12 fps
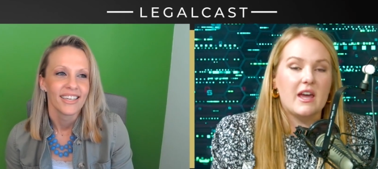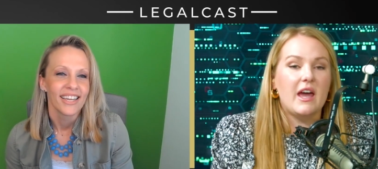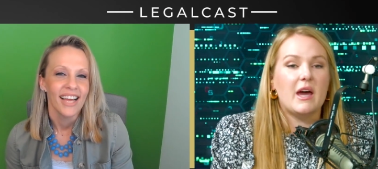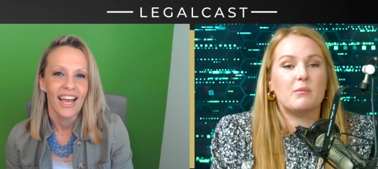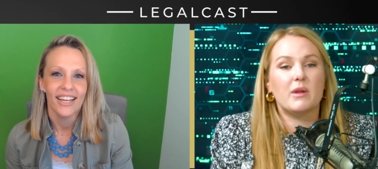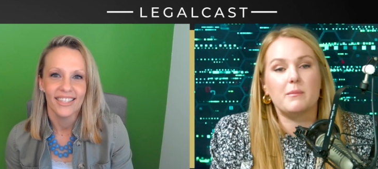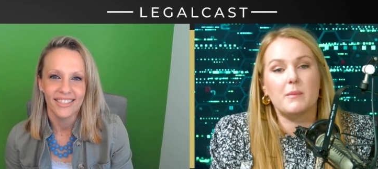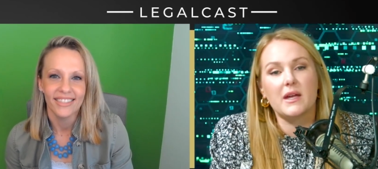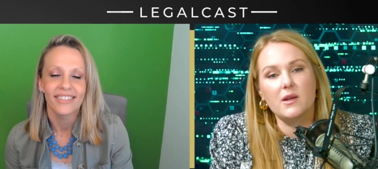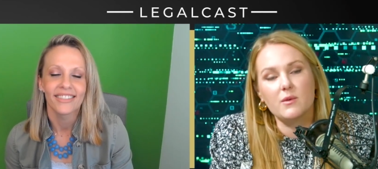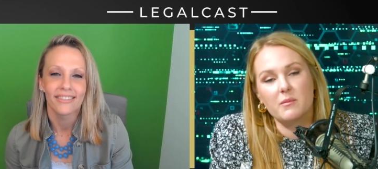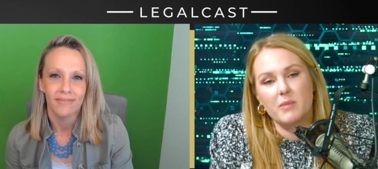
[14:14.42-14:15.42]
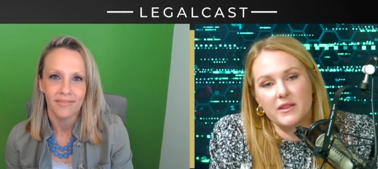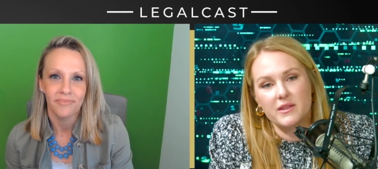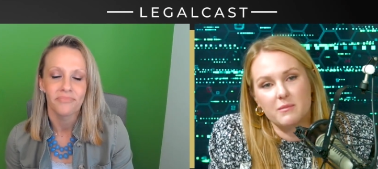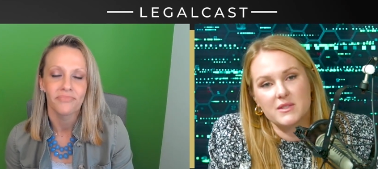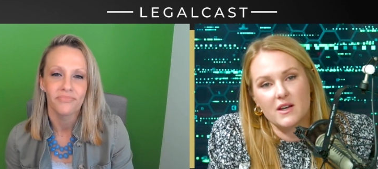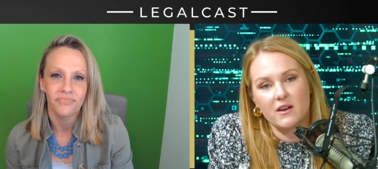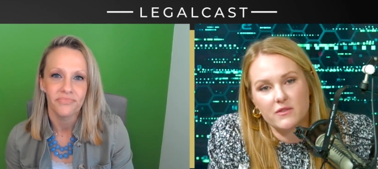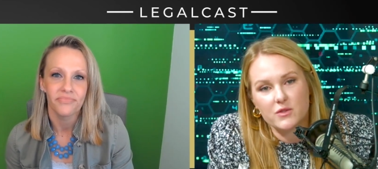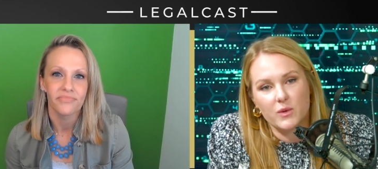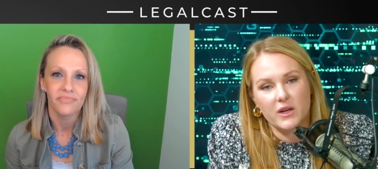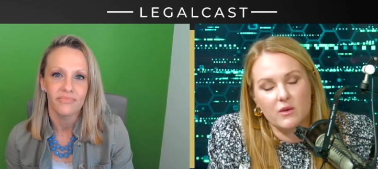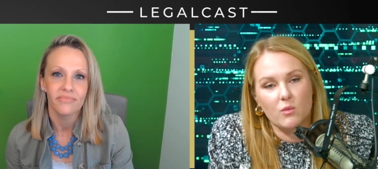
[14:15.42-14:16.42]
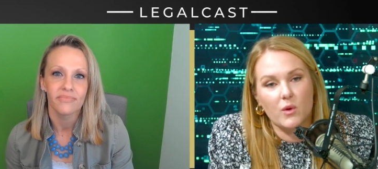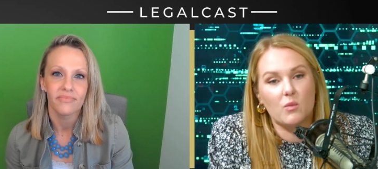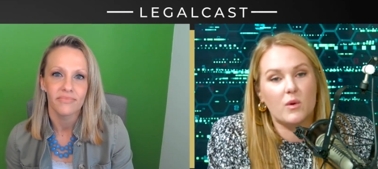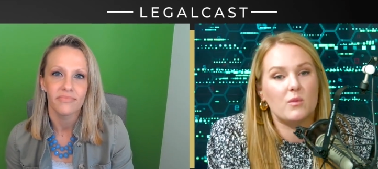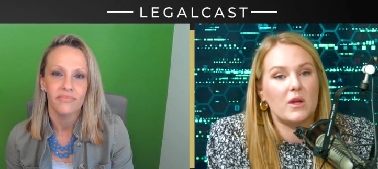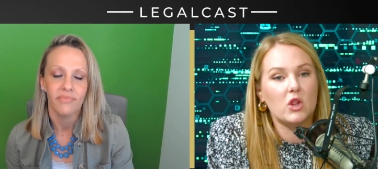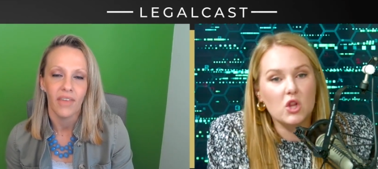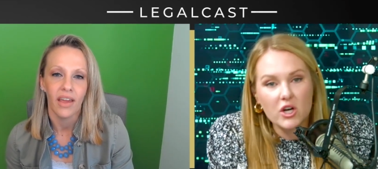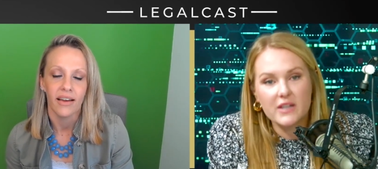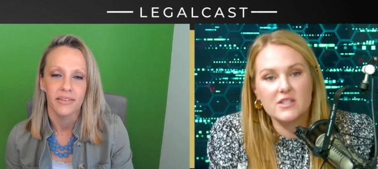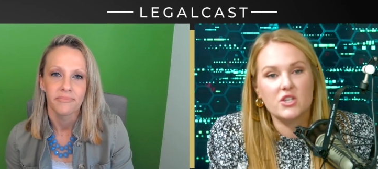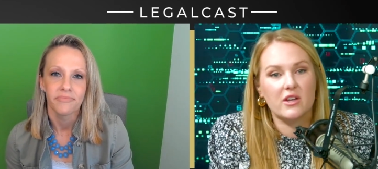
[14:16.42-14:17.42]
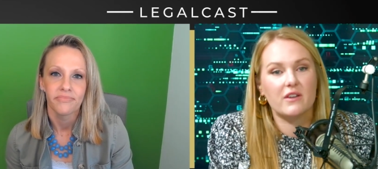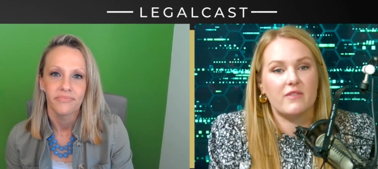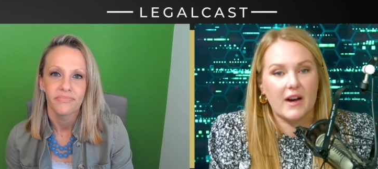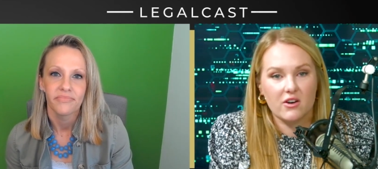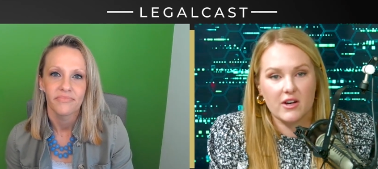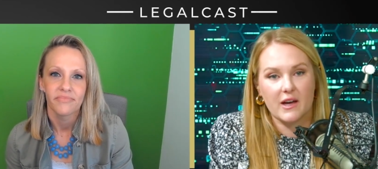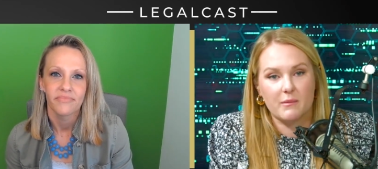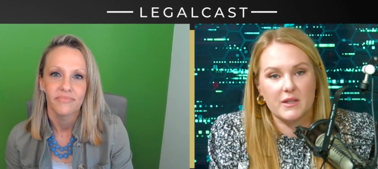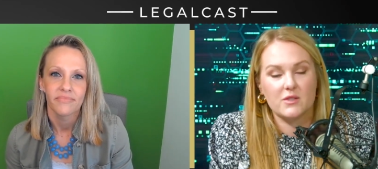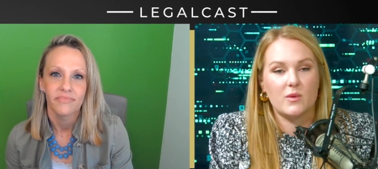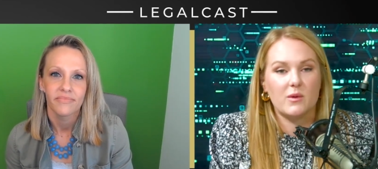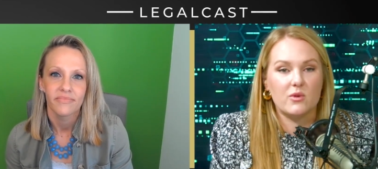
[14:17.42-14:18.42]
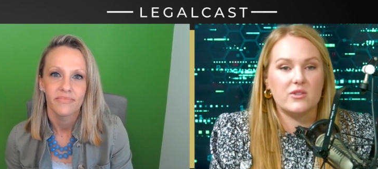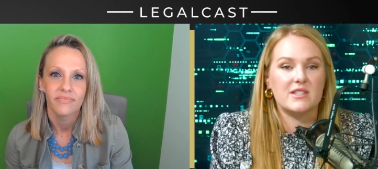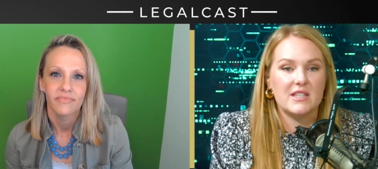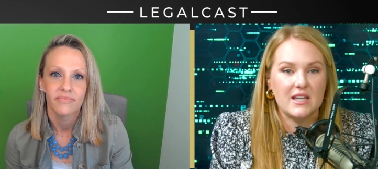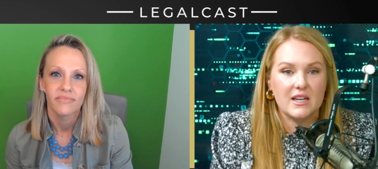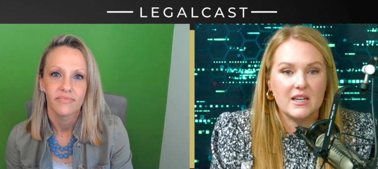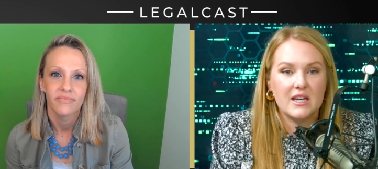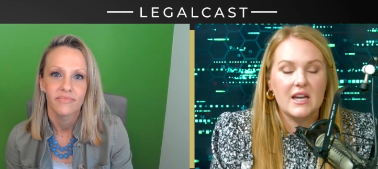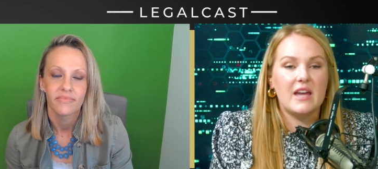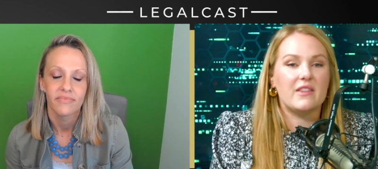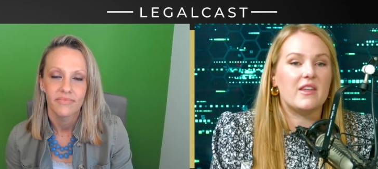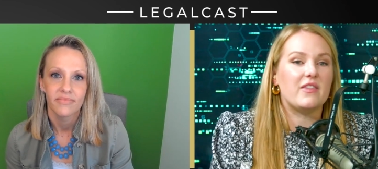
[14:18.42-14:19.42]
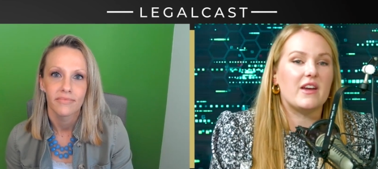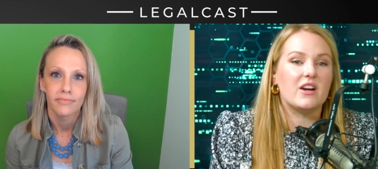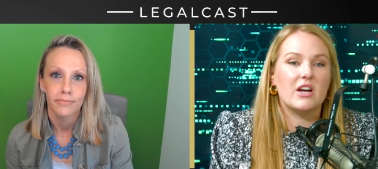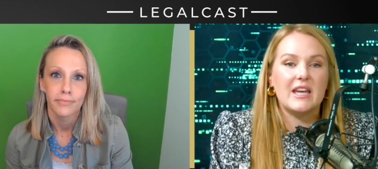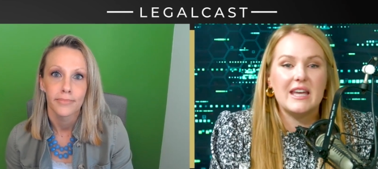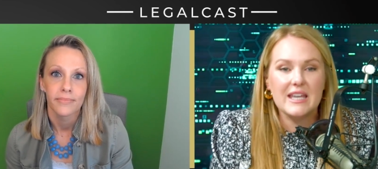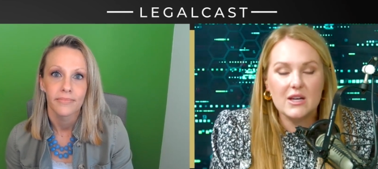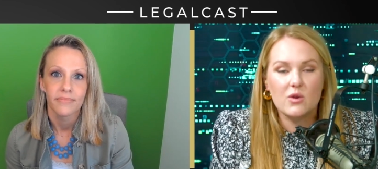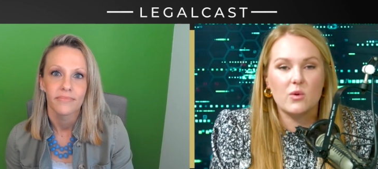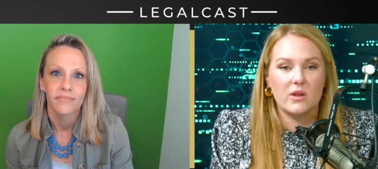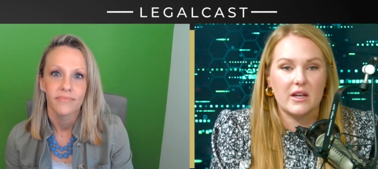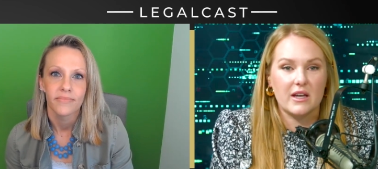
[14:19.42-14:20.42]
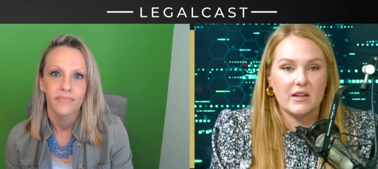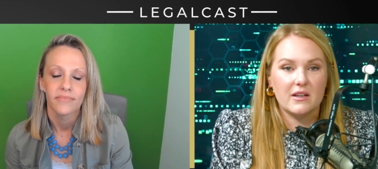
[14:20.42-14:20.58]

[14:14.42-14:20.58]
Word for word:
Speaker 1: and blame anyone but themselves. When when when we look yeah. into their file cabinets, we will see that they're equally,